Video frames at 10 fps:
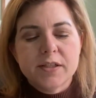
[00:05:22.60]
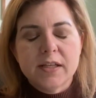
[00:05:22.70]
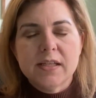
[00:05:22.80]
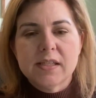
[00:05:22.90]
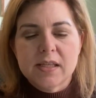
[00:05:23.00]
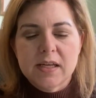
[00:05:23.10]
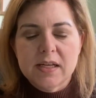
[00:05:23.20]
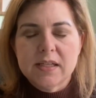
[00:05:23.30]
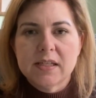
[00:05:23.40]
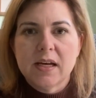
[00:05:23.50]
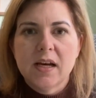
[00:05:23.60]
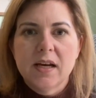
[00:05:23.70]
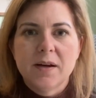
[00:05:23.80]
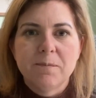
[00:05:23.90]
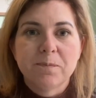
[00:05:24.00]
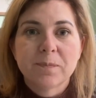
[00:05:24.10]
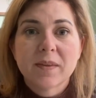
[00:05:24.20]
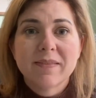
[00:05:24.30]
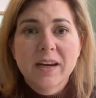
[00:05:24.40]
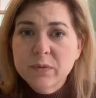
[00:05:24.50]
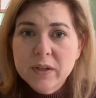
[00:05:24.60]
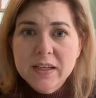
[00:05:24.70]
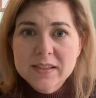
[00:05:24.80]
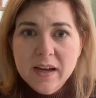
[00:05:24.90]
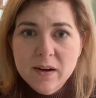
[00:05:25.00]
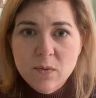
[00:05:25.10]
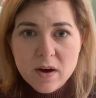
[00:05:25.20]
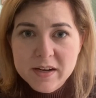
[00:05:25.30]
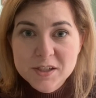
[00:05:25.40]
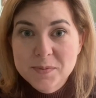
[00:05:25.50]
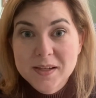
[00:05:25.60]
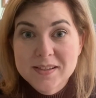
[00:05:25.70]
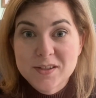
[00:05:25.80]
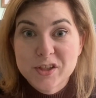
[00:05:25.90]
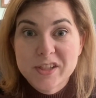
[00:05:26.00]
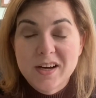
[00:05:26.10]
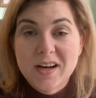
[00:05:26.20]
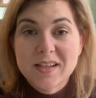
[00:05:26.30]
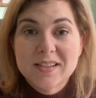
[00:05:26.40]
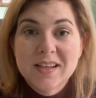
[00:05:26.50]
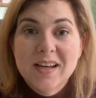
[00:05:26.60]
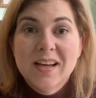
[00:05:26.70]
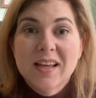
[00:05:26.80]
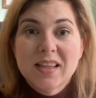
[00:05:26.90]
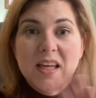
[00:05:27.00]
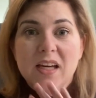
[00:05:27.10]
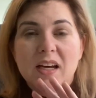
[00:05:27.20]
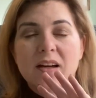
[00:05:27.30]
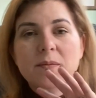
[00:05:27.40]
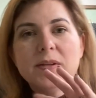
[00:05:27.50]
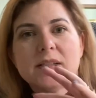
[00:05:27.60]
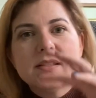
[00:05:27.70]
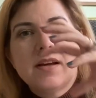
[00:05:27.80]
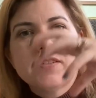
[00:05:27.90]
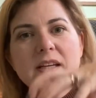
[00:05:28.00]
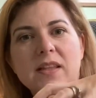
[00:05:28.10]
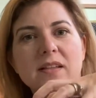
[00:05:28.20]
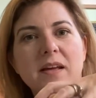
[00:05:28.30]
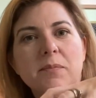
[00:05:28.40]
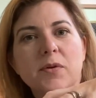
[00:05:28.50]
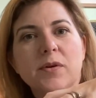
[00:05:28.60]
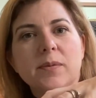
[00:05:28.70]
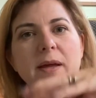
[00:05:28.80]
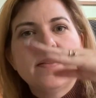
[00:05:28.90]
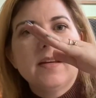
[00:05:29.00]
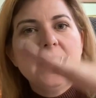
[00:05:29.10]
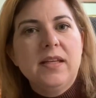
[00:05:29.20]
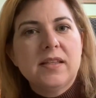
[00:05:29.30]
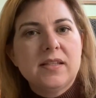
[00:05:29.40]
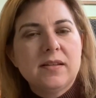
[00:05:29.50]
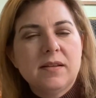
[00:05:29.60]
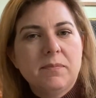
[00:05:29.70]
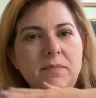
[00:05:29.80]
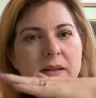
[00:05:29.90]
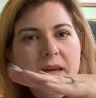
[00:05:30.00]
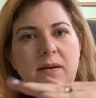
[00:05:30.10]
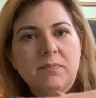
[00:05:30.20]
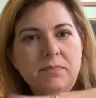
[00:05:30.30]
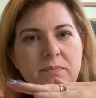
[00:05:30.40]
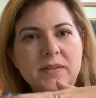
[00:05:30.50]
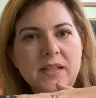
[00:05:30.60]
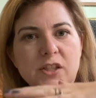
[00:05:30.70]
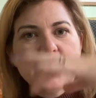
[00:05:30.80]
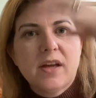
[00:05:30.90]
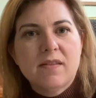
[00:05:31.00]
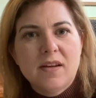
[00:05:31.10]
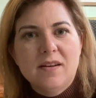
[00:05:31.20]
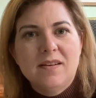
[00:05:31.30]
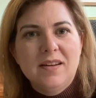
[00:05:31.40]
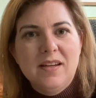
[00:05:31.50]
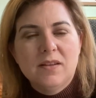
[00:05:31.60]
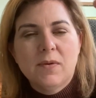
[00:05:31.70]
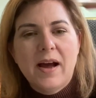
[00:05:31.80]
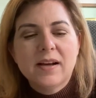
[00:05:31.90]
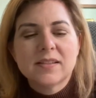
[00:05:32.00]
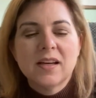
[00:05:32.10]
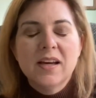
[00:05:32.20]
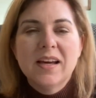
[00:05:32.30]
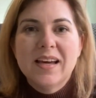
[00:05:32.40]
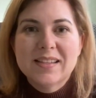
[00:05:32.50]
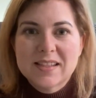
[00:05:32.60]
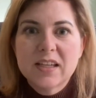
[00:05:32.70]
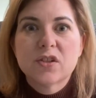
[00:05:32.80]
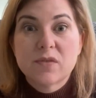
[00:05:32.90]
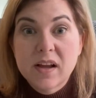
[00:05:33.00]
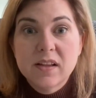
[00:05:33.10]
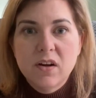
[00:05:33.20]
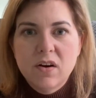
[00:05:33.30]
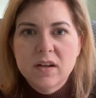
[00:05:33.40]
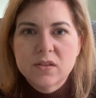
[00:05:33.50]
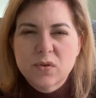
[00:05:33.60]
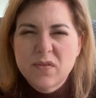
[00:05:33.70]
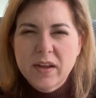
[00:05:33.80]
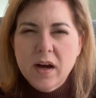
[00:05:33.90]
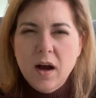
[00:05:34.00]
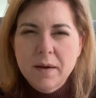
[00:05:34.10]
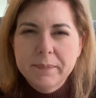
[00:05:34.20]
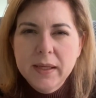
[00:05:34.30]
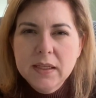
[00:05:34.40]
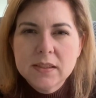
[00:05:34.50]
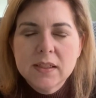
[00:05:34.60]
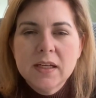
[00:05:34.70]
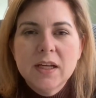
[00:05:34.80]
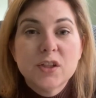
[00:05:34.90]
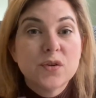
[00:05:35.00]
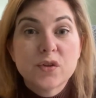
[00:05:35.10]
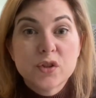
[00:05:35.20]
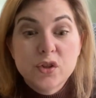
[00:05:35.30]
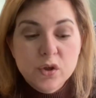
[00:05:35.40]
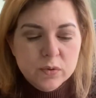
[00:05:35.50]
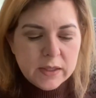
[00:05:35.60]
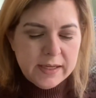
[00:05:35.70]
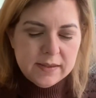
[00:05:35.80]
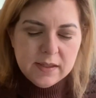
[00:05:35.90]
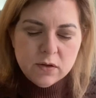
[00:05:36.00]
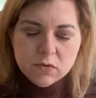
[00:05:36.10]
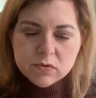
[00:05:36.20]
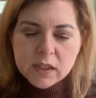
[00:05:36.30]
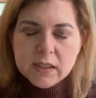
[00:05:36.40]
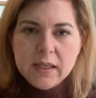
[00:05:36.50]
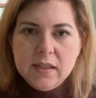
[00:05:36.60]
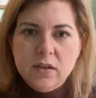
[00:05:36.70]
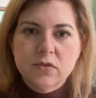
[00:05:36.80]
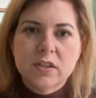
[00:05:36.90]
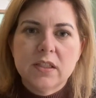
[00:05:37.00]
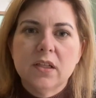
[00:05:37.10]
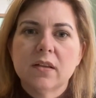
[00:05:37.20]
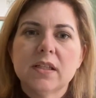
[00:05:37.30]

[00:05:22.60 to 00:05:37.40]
is that they don't need as high a wattage because there's not, like, it doesn't have to heat the light bulb and then heat the like dish and then heat the wax. It's like directly on sort of like a hot plate. So there's no light. The only light that you'll see on this